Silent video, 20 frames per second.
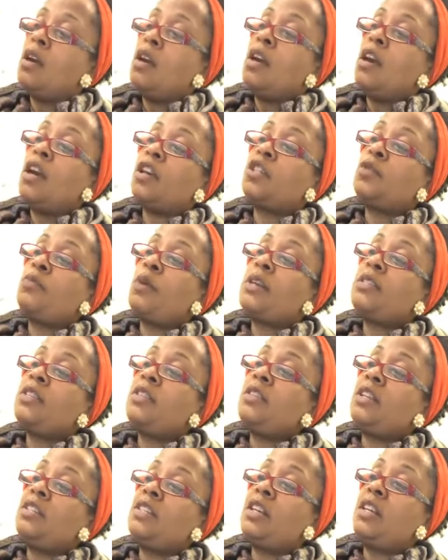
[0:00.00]

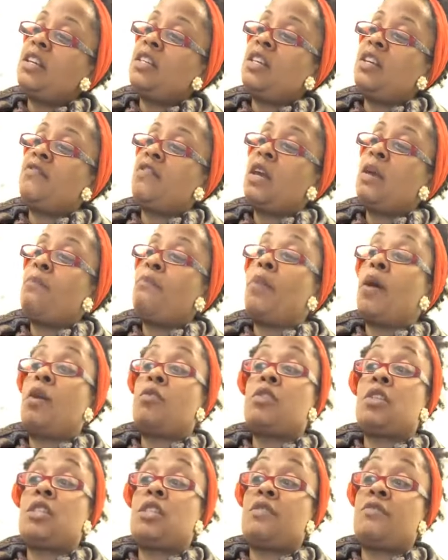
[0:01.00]
expressing the tentative
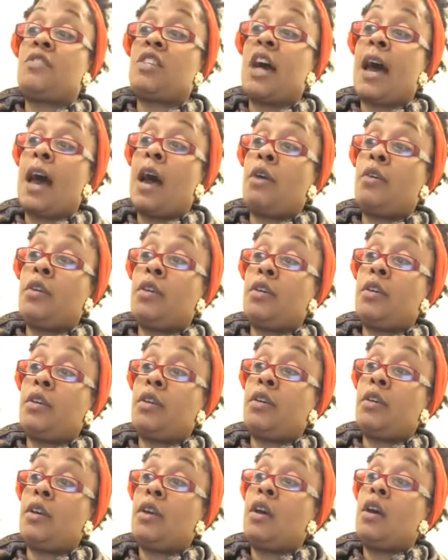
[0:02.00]
impulses of childhood,